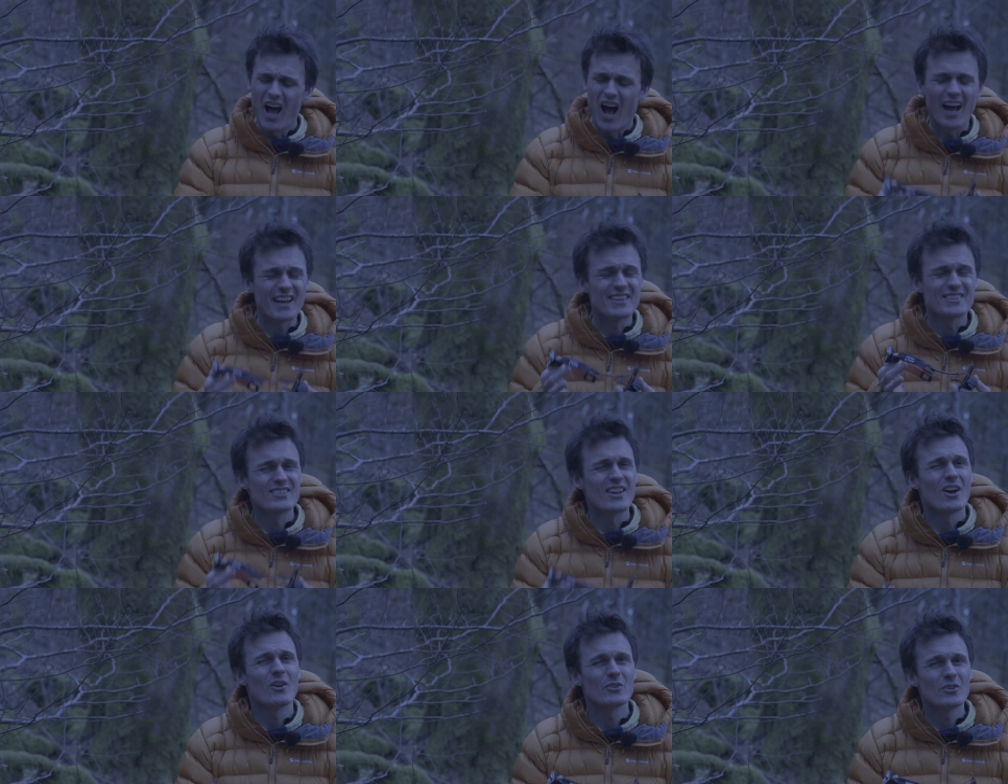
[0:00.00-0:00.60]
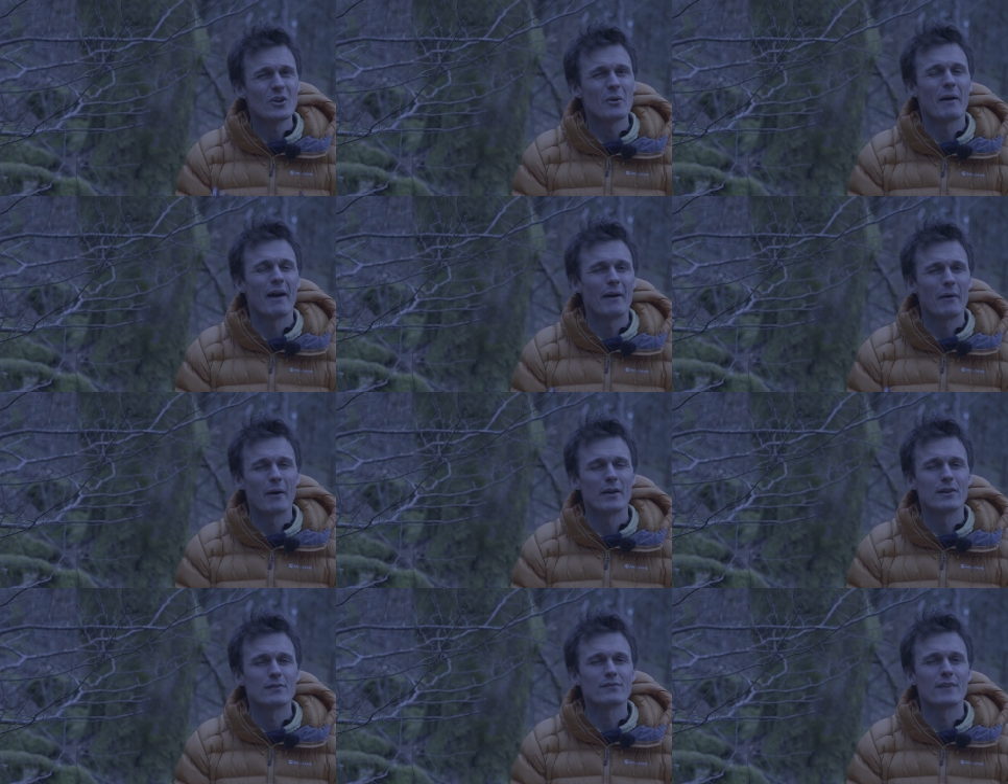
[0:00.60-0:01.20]
I don't know
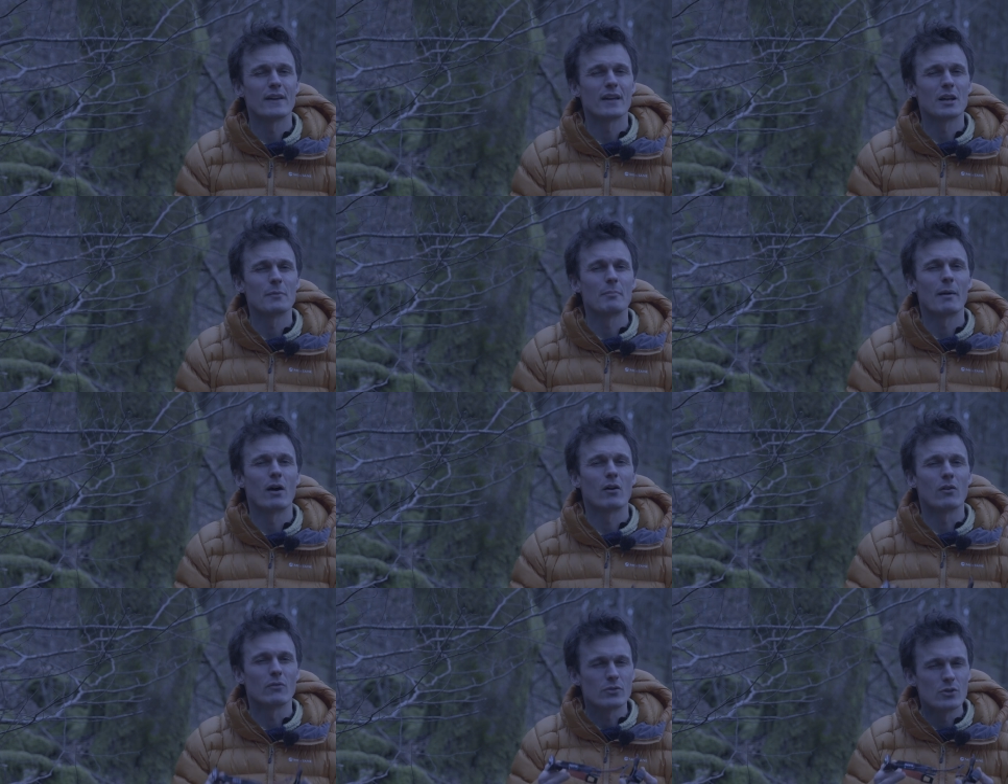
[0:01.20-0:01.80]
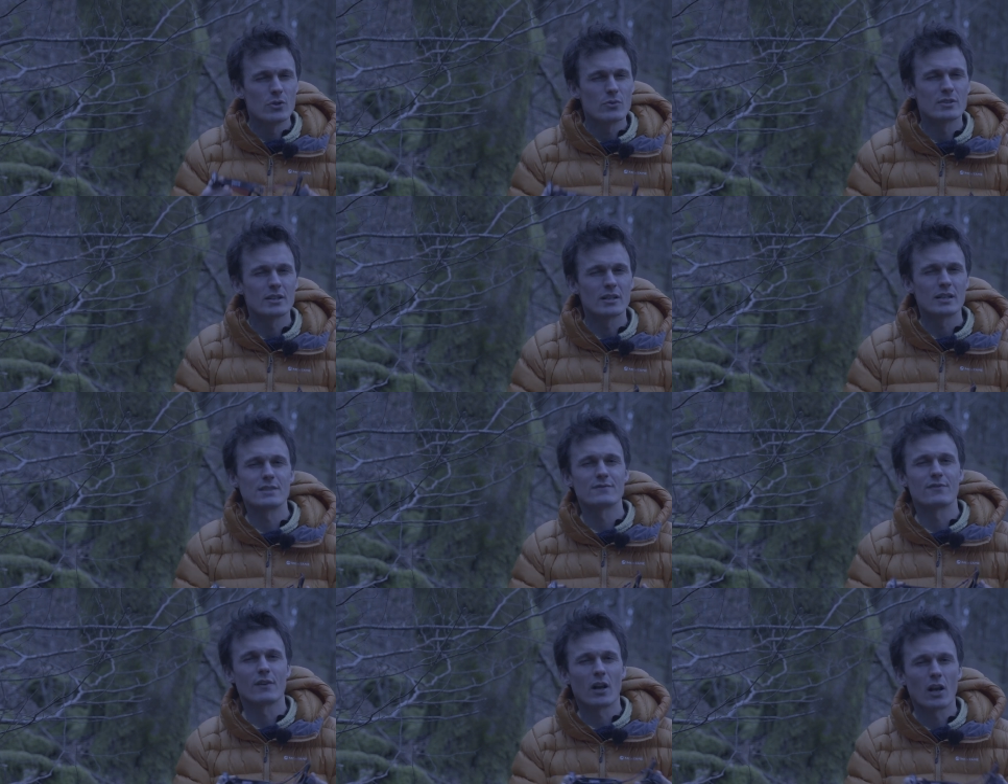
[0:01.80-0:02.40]
how I'd feel about using
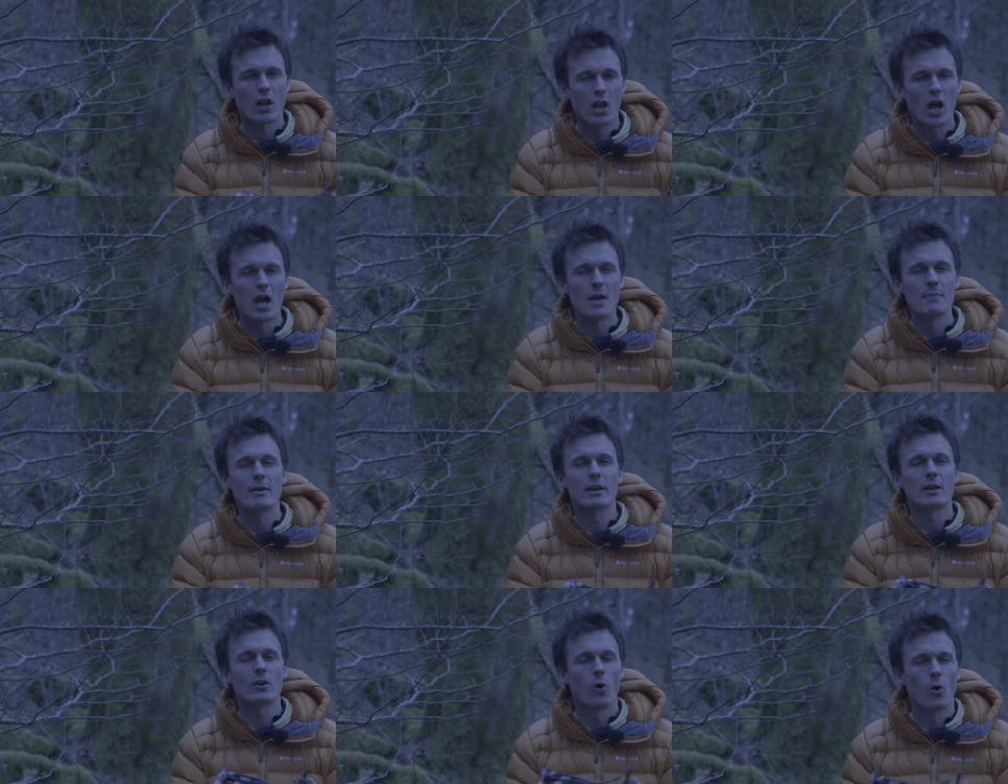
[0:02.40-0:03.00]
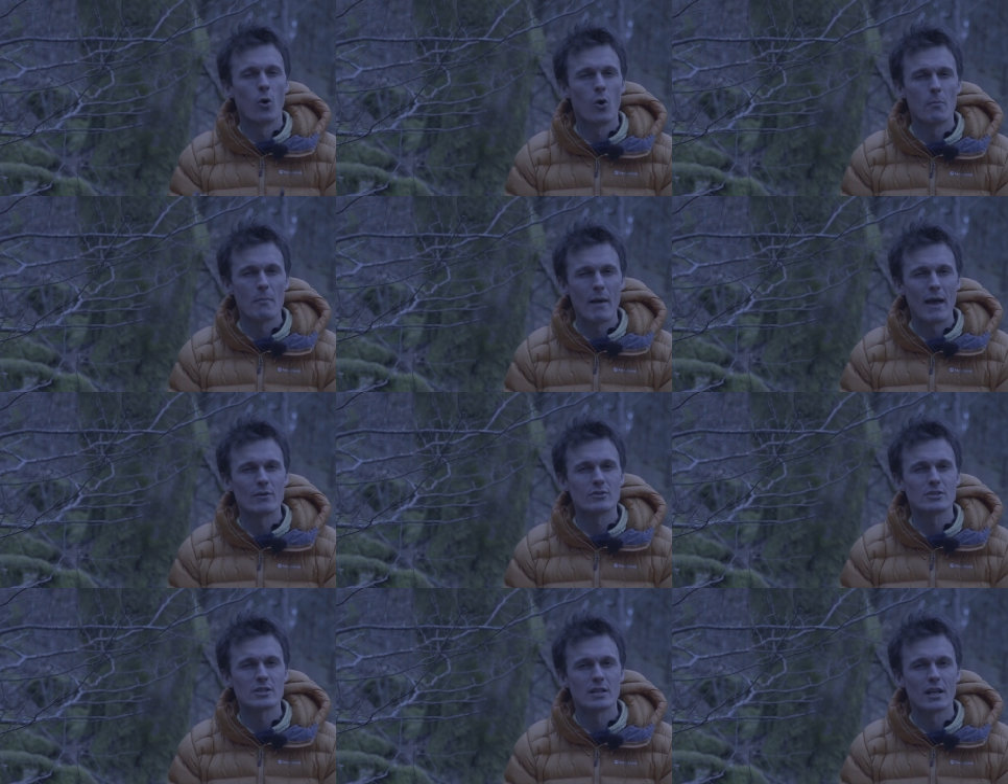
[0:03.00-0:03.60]
this for climbing or
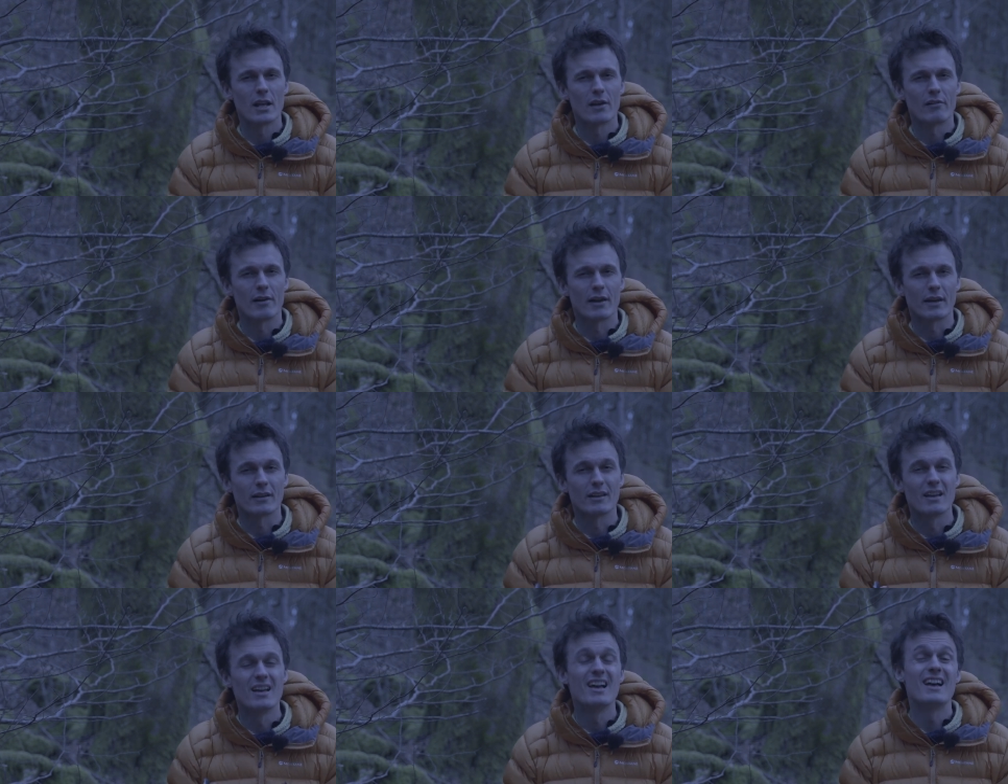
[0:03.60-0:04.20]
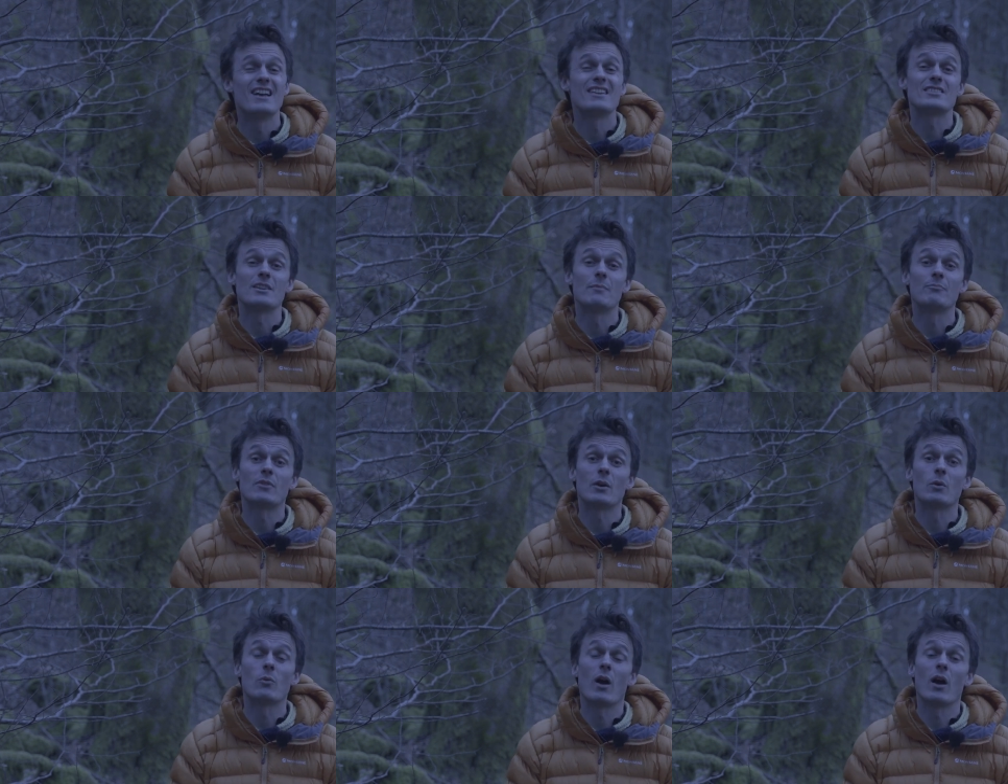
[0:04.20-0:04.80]
mountaineering,
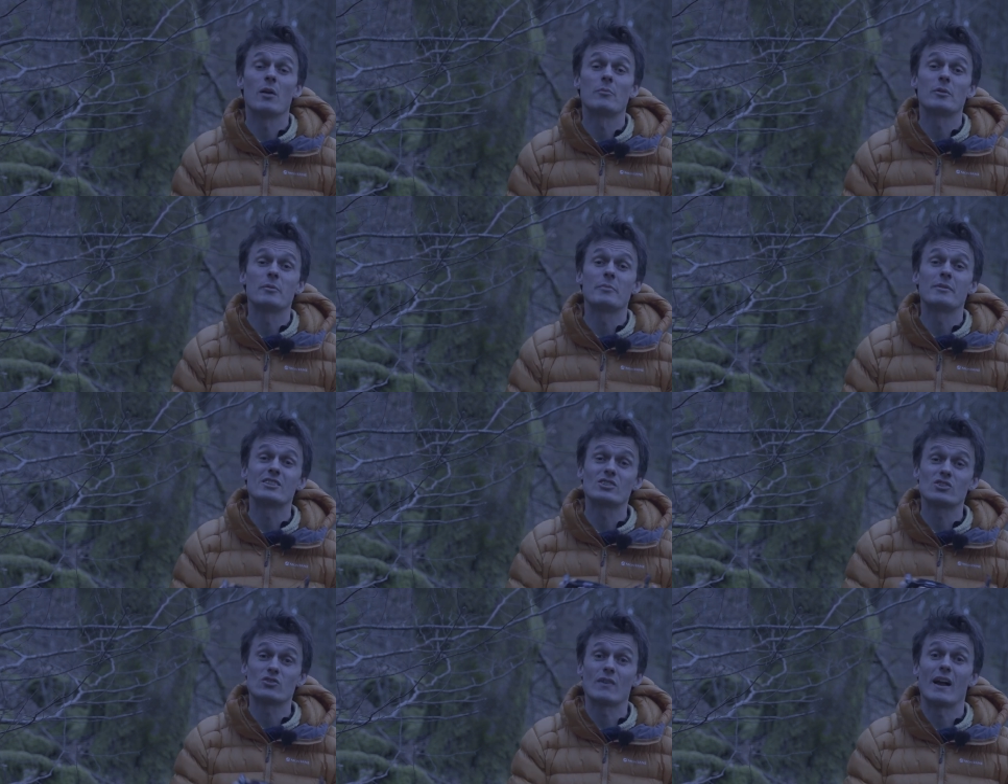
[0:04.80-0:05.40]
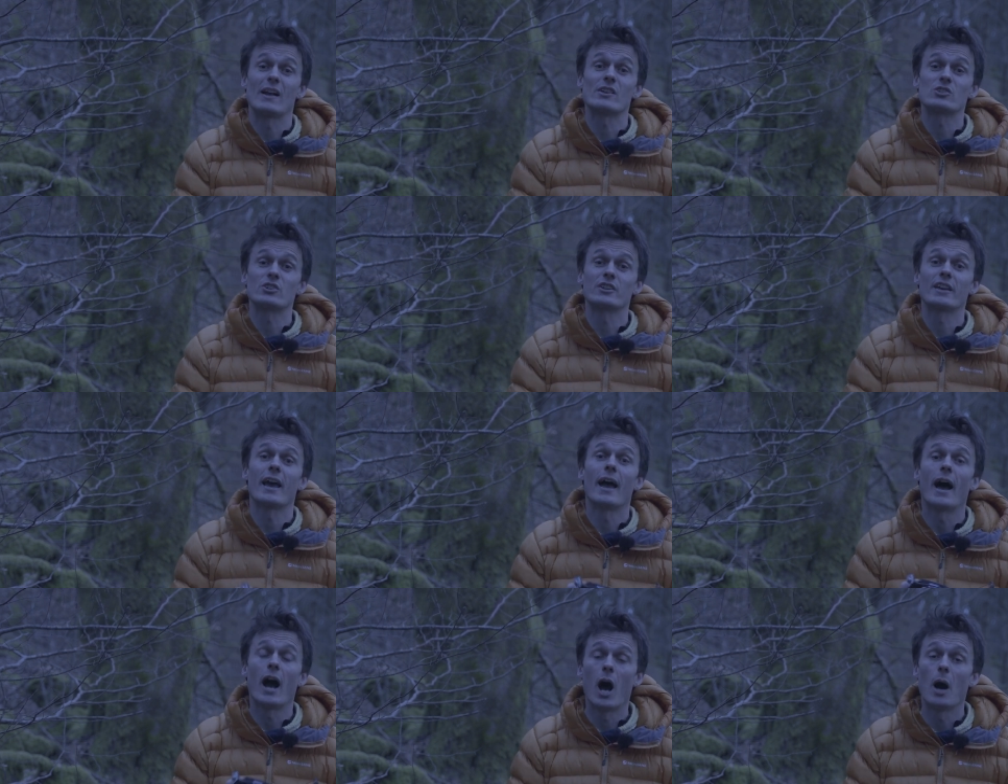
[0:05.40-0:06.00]
something where I'm going to be scratching
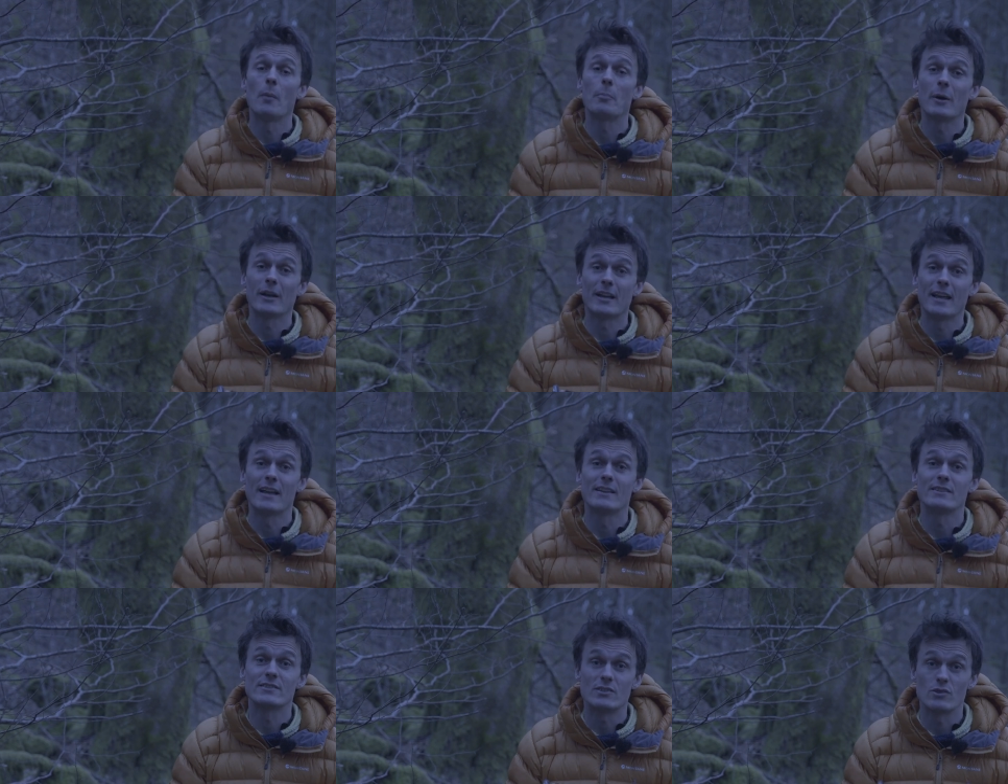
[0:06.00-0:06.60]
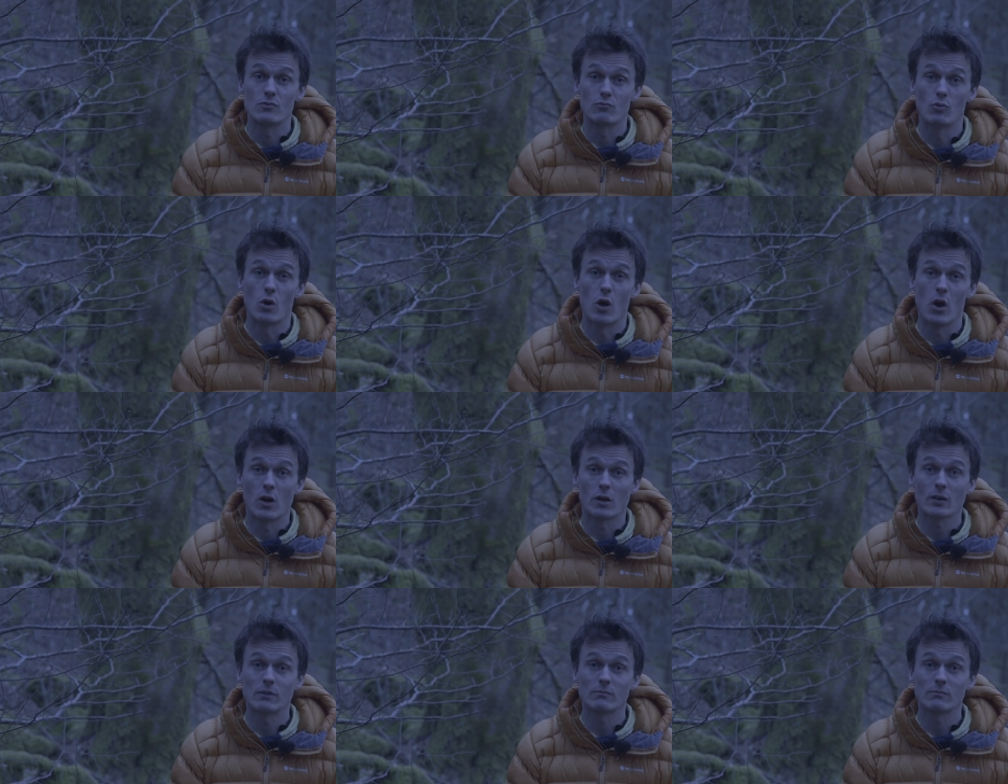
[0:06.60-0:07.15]
it up against the rock.